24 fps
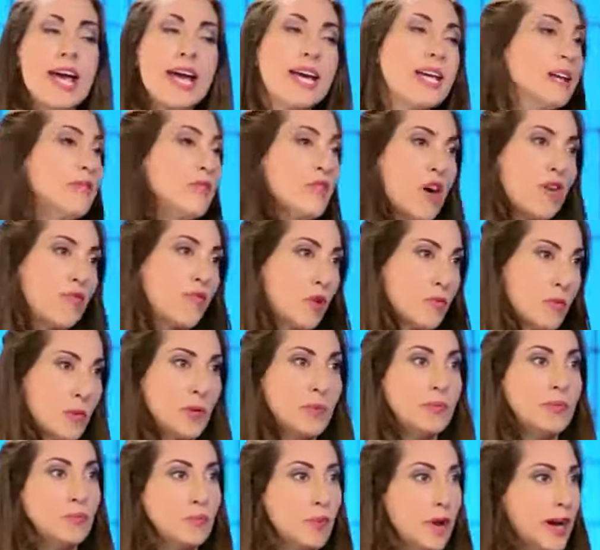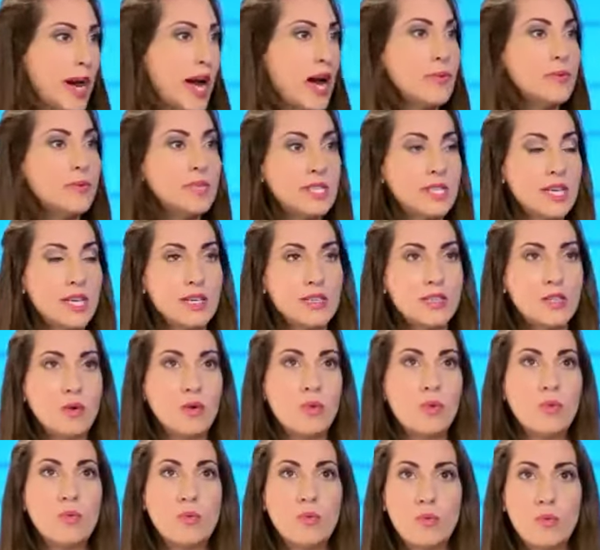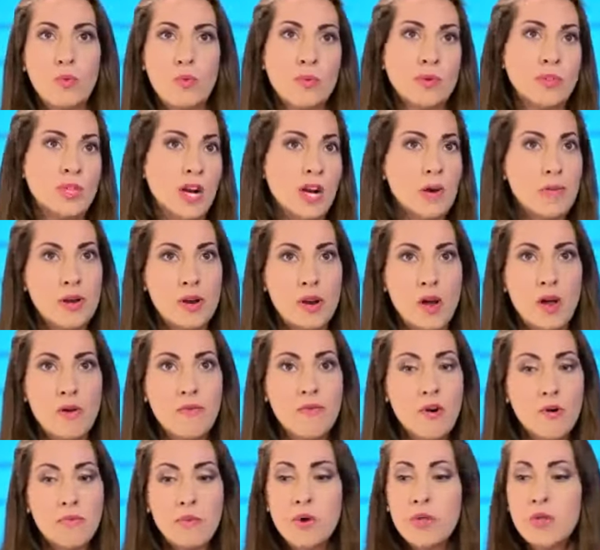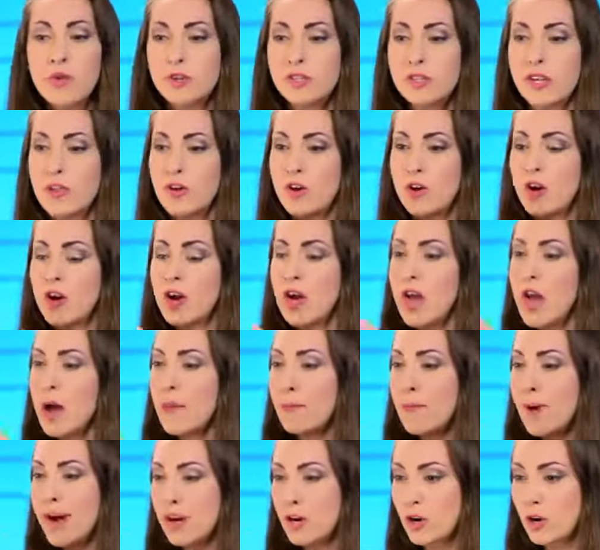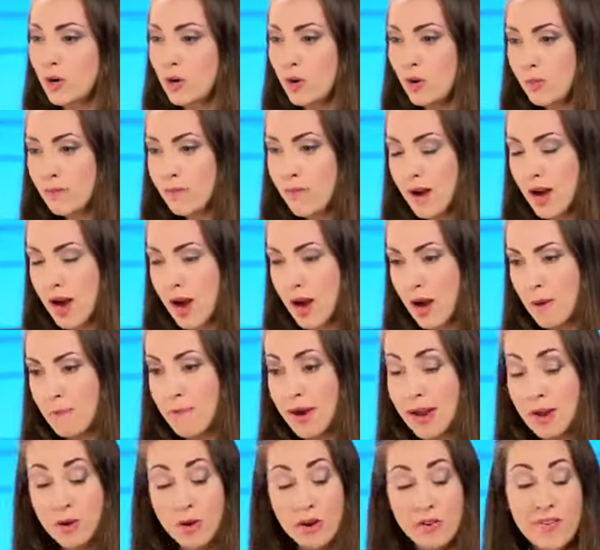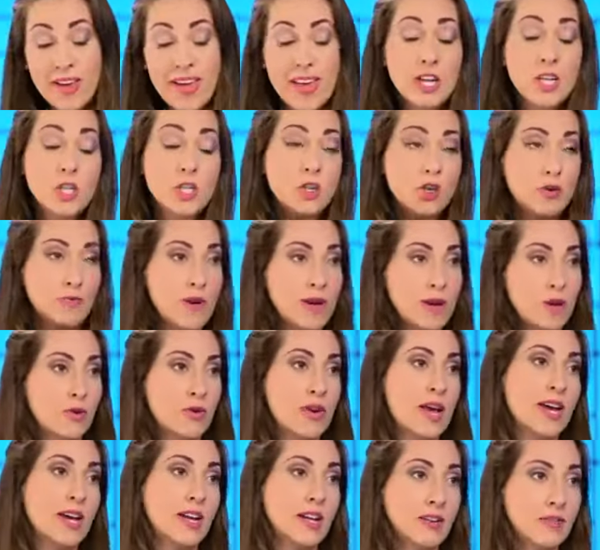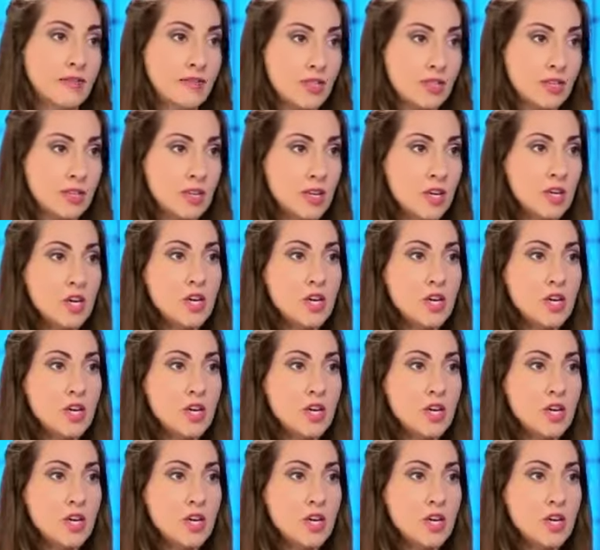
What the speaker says: Negative nonverbal, right? I was seeing, so when we're talking about nonverbal, there's either micro advantages or micro negatives.